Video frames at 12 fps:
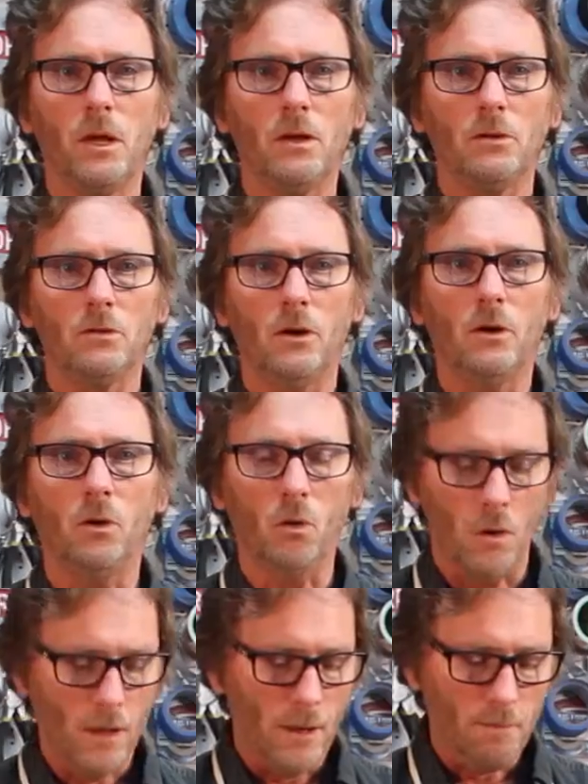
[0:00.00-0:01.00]
So
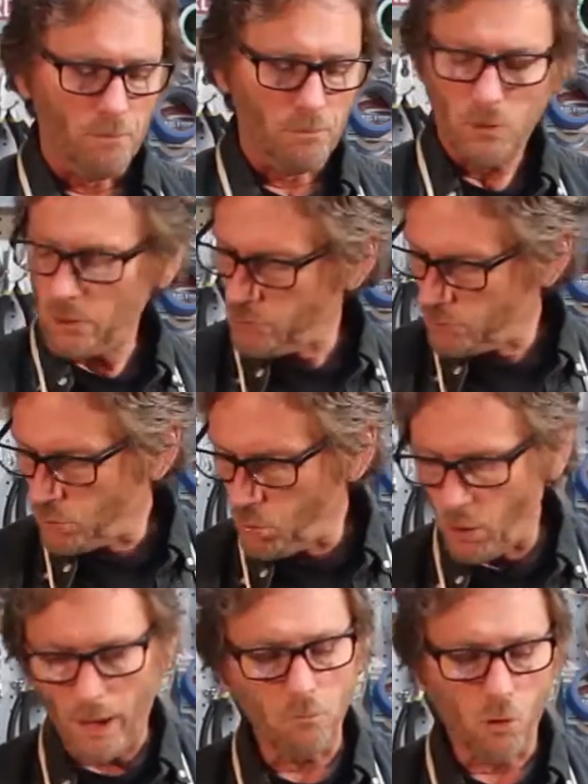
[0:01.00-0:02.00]
this is
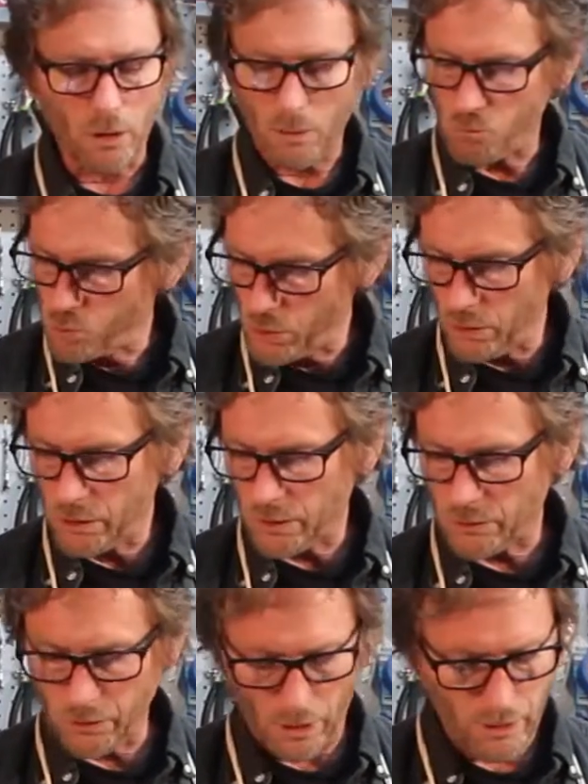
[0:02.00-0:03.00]
cool. And what I'm really
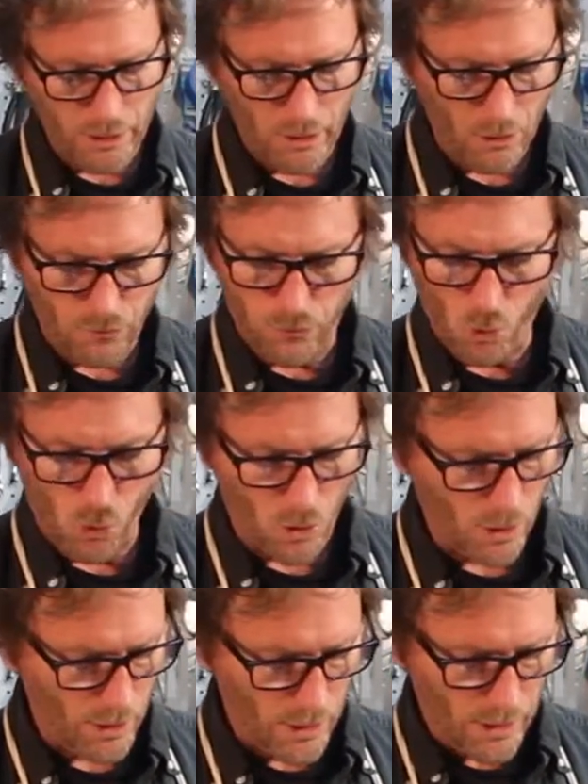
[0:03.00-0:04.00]
excited here for
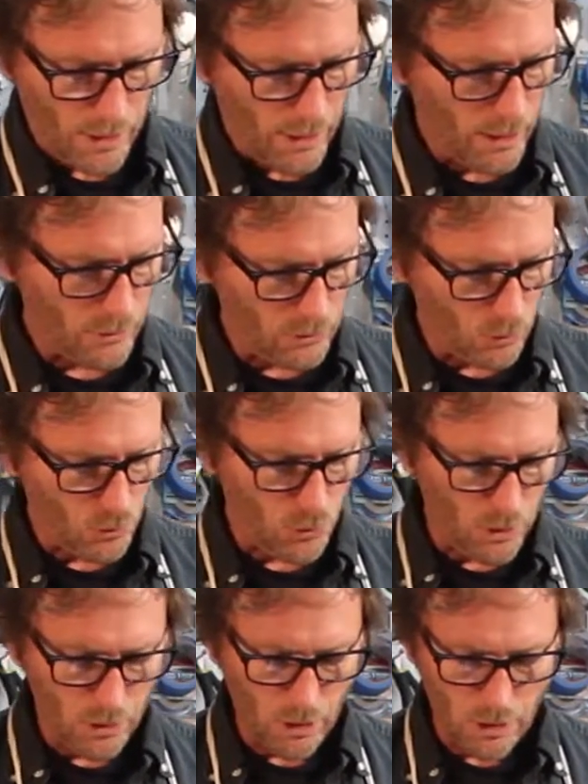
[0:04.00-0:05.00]
is it
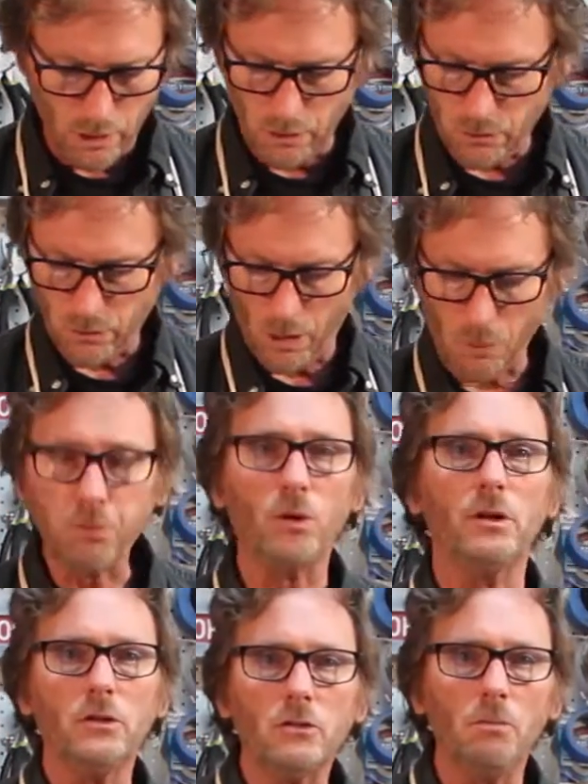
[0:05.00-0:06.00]
really is a
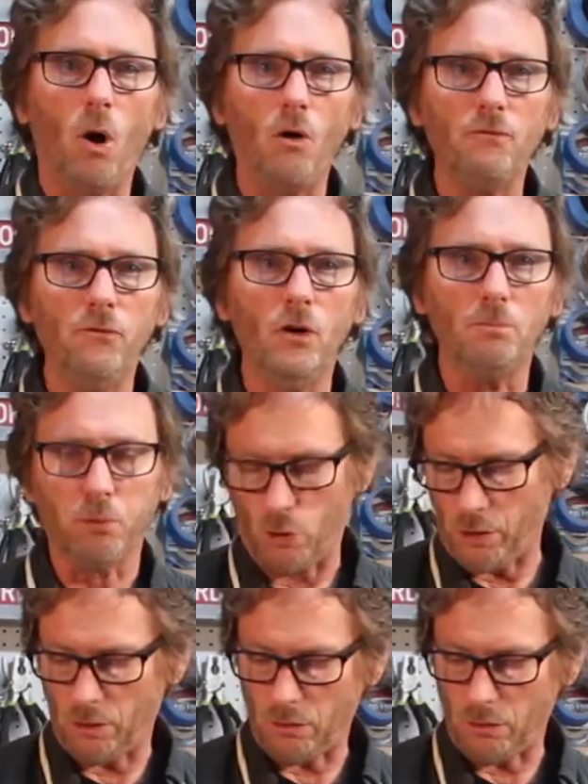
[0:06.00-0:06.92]
pretty small footprint.